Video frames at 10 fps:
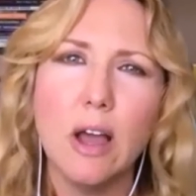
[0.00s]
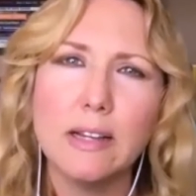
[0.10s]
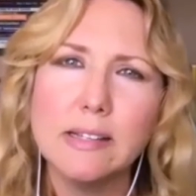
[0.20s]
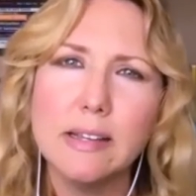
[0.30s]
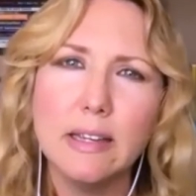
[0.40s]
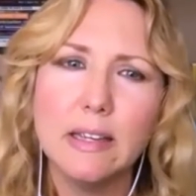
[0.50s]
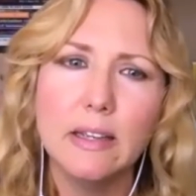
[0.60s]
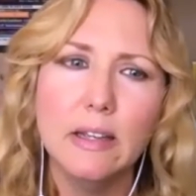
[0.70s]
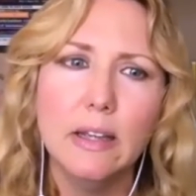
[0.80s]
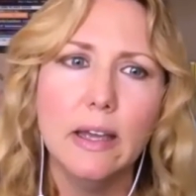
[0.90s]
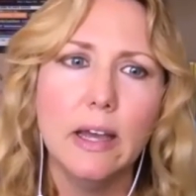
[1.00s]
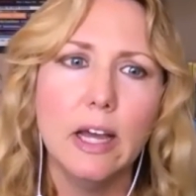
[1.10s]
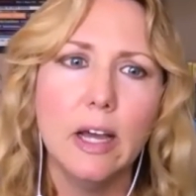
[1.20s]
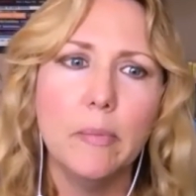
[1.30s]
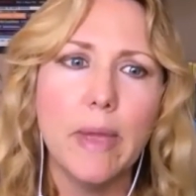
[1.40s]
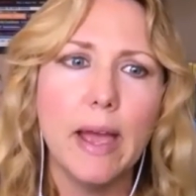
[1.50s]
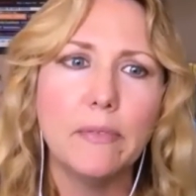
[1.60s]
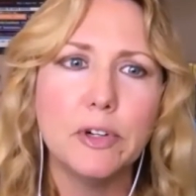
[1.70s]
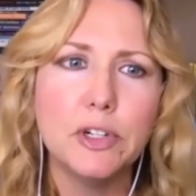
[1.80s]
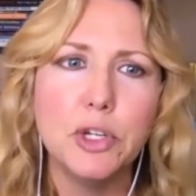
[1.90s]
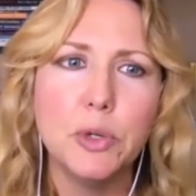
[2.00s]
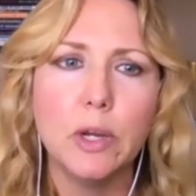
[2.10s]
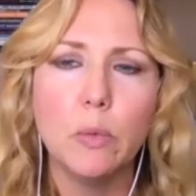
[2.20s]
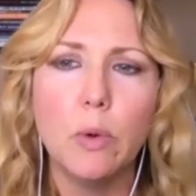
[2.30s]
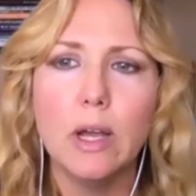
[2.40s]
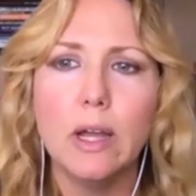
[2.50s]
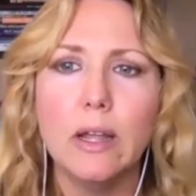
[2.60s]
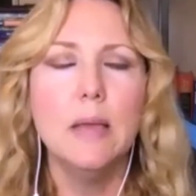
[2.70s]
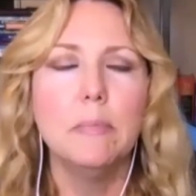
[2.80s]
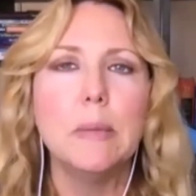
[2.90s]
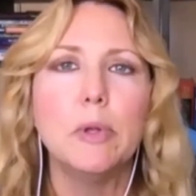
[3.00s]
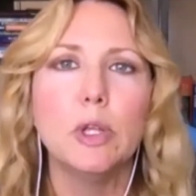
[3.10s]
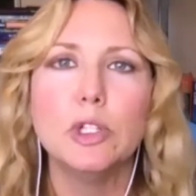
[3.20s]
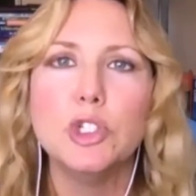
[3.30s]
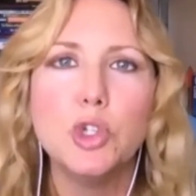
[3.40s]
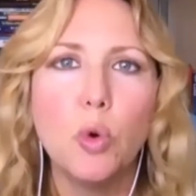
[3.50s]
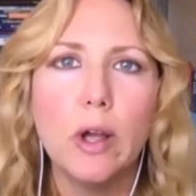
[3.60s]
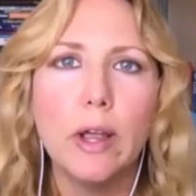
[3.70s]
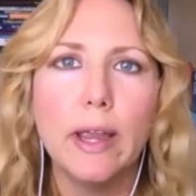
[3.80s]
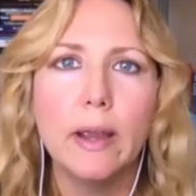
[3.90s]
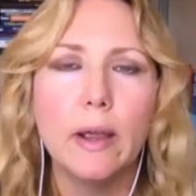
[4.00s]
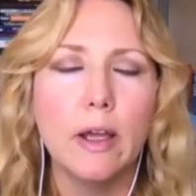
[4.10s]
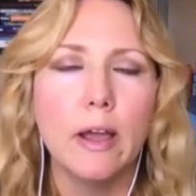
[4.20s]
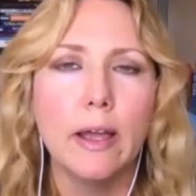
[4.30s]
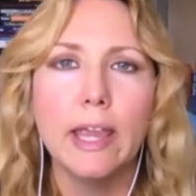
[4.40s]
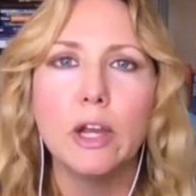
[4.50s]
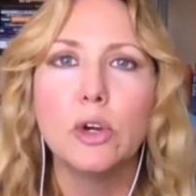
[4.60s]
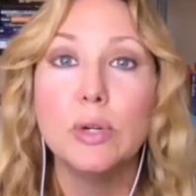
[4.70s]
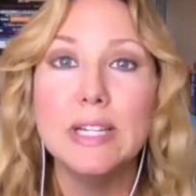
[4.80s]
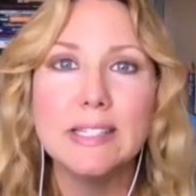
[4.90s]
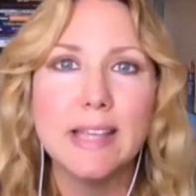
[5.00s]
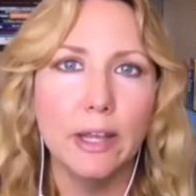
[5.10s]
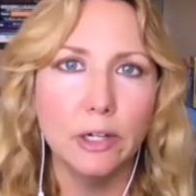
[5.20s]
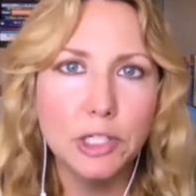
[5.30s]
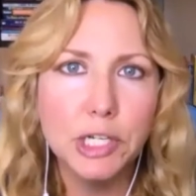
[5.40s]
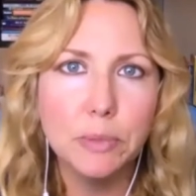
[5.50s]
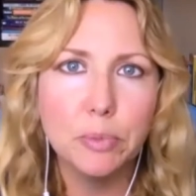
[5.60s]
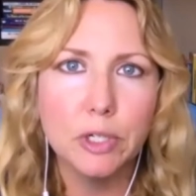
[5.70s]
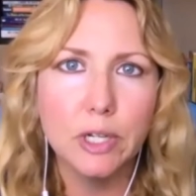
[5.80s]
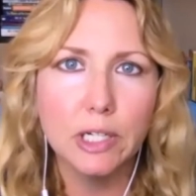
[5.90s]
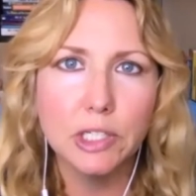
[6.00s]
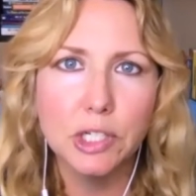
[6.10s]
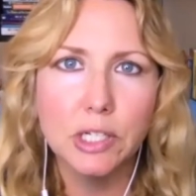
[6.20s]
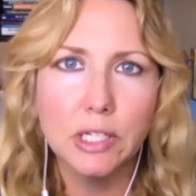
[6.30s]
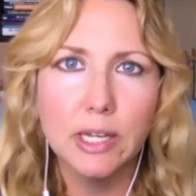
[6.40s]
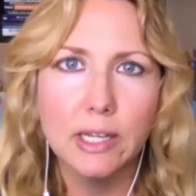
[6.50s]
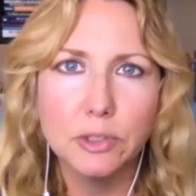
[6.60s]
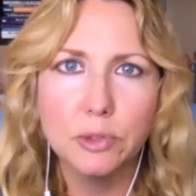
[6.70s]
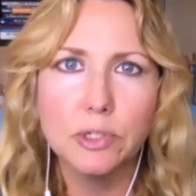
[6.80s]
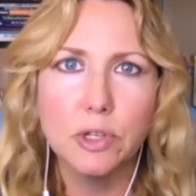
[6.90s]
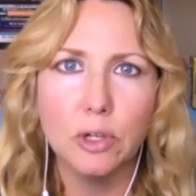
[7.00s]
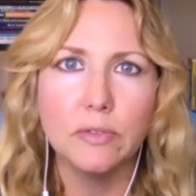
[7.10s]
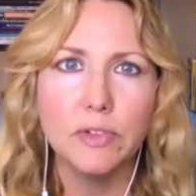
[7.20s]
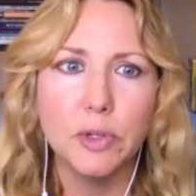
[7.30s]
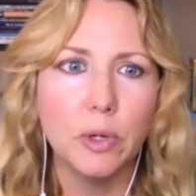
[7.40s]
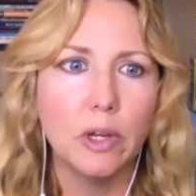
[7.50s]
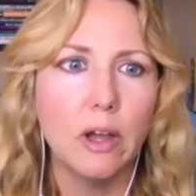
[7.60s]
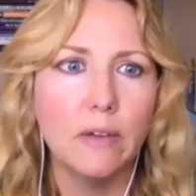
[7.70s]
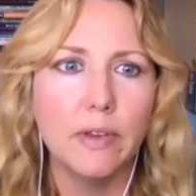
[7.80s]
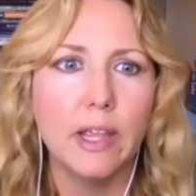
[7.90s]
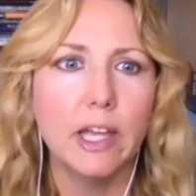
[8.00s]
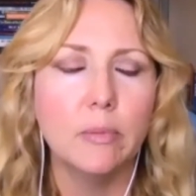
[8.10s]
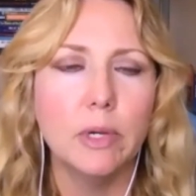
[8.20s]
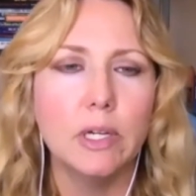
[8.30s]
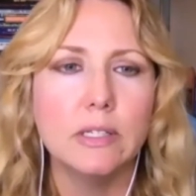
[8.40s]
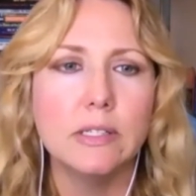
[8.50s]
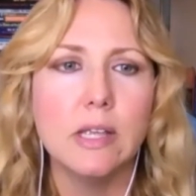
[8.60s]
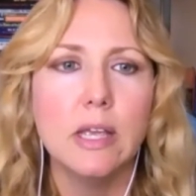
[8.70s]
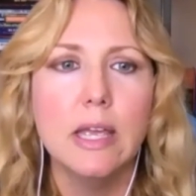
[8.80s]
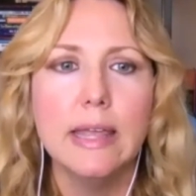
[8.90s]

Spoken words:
toxic after doing one. People enjoy increased energy production as a result of doing coffee enemas.